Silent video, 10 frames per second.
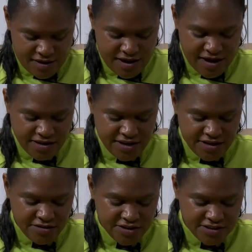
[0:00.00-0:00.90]
And then
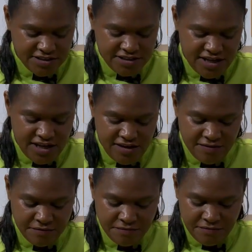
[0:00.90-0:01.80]
you can see
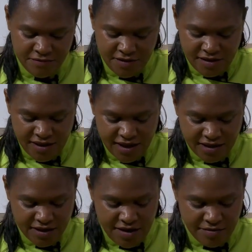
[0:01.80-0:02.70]
that
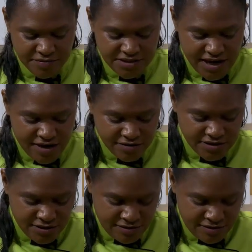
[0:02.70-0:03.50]
it comes out